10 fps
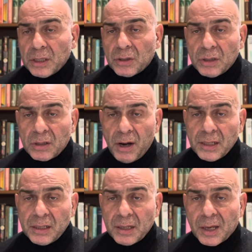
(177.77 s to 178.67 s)

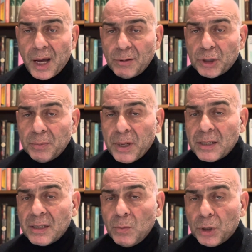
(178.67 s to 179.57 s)
society and culture based
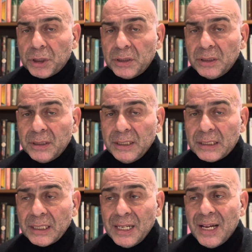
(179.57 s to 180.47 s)
in Washington,
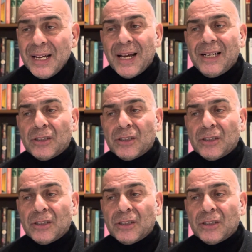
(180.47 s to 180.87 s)
D.C., has